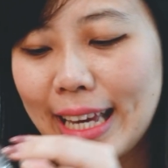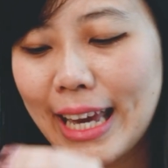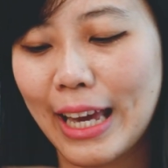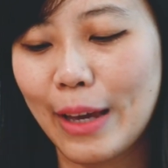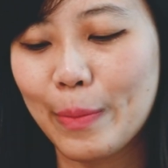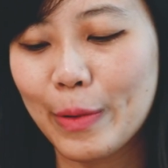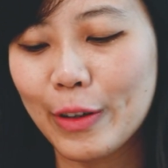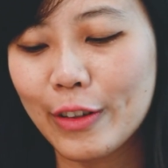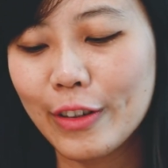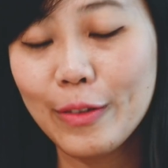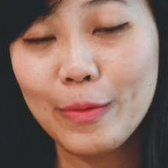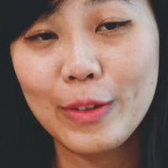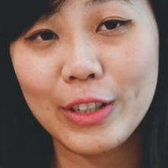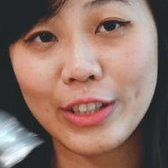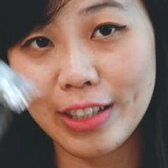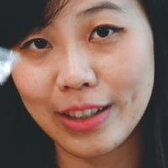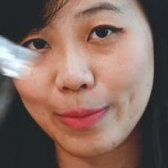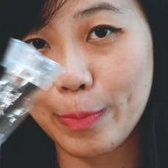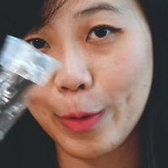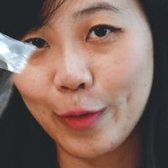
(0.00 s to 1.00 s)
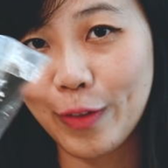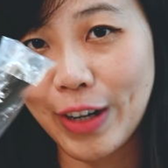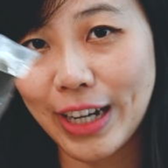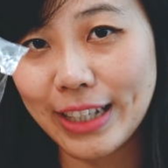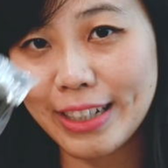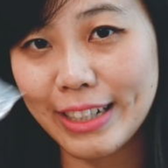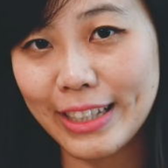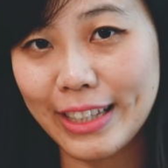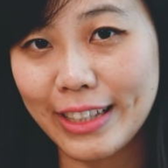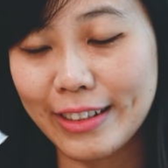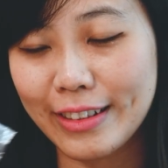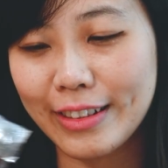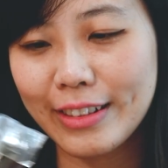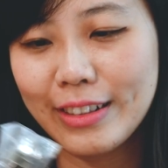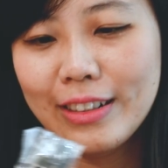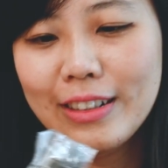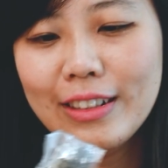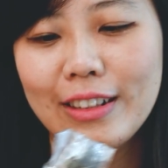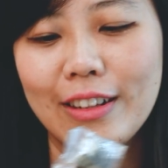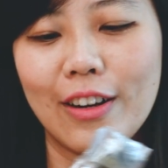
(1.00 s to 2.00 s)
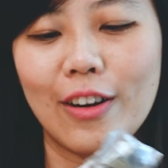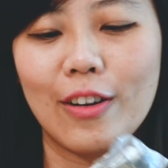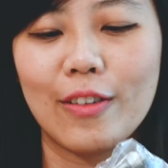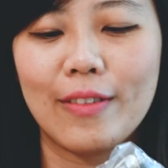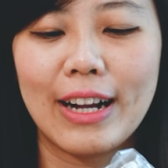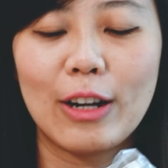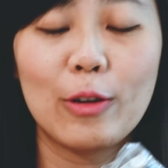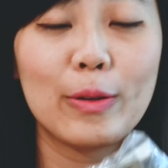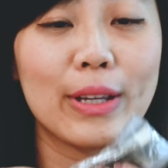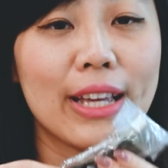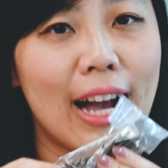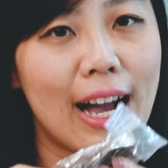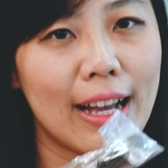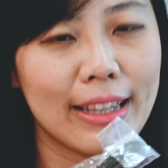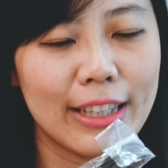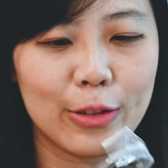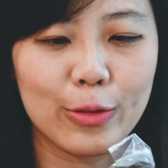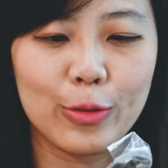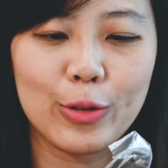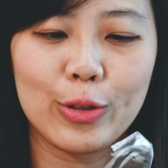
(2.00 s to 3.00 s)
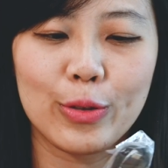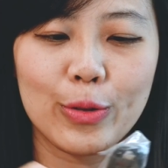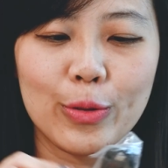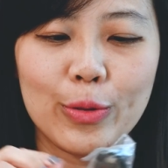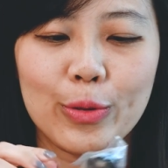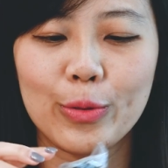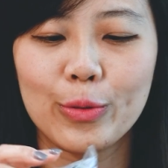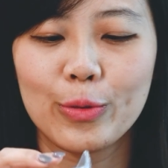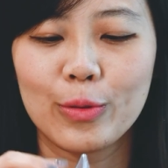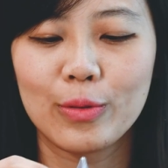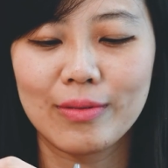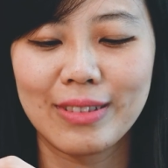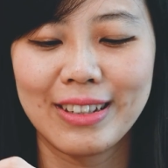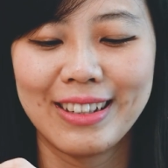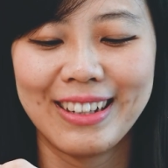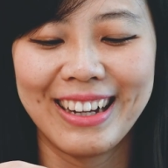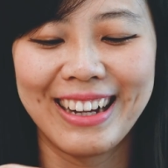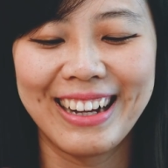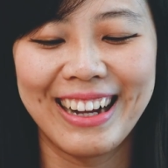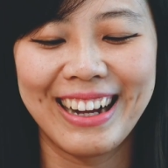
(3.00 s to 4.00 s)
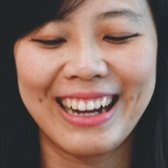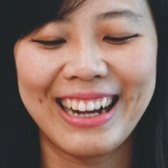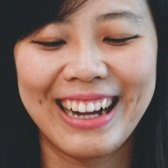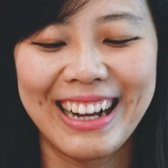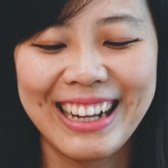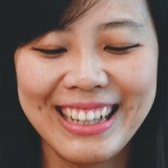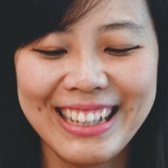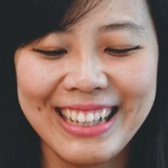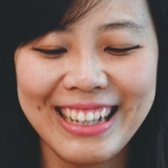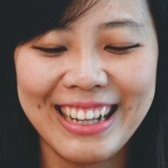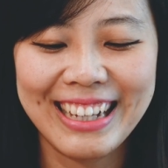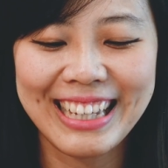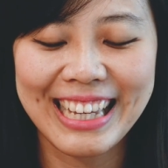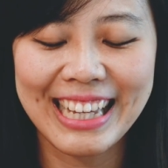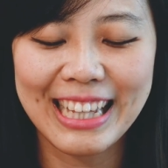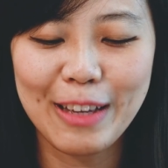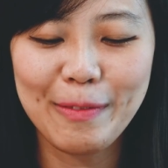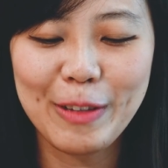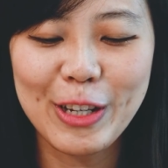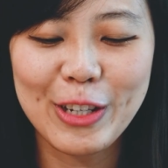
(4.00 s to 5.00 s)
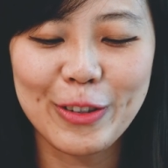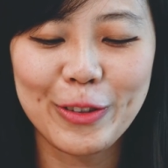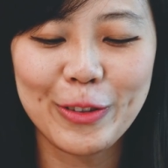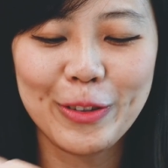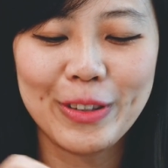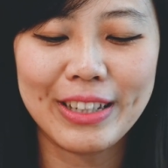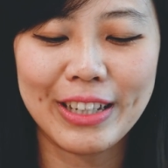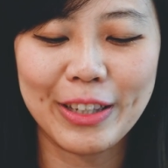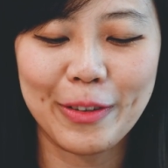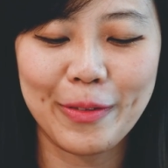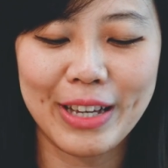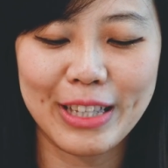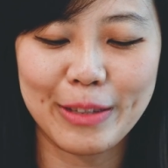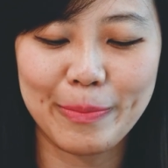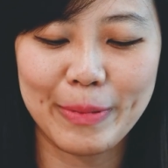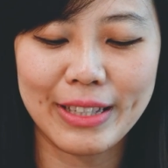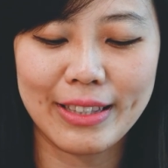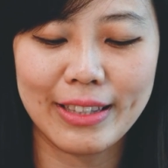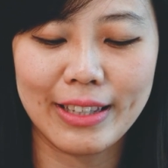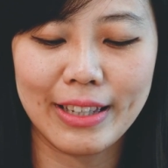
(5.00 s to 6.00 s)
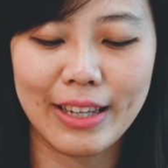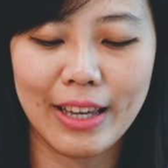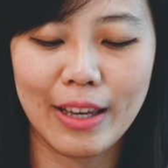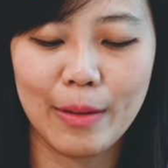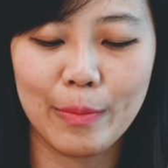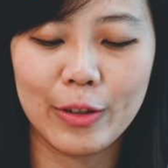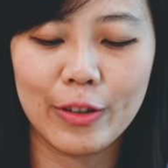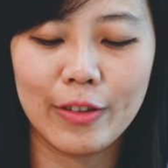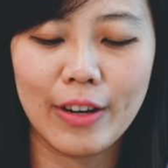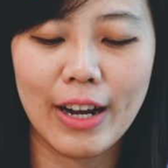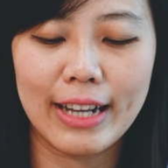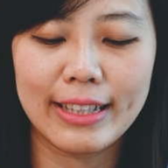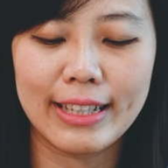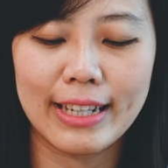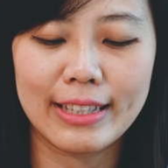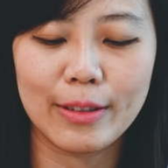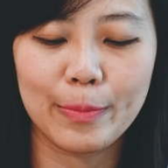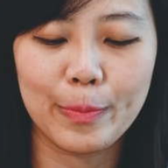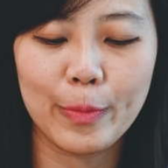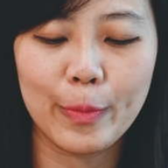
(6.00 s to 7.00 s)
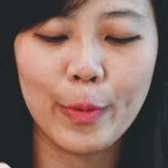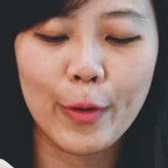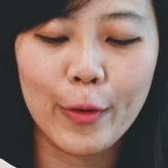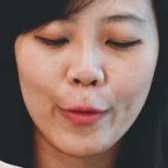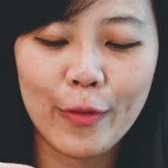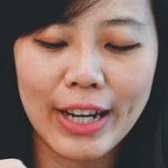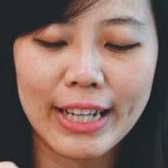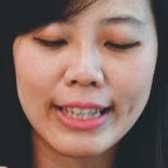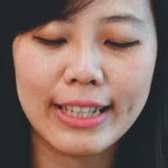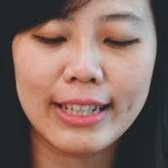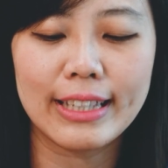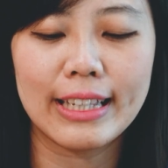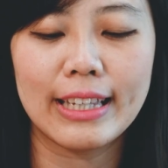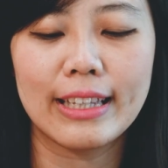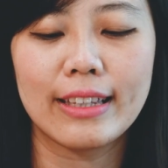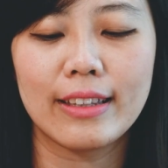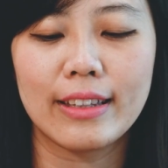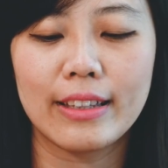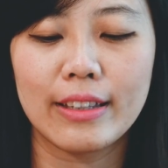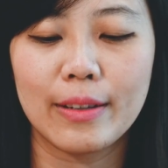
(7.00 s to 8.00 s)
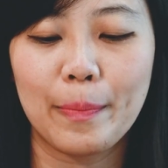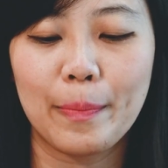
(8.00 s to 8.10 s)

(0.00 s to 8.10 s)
cable, which is provided here. All right, oh yeah, I need to show you. Okay, let me show you the Usbc cable, right, that's provided in the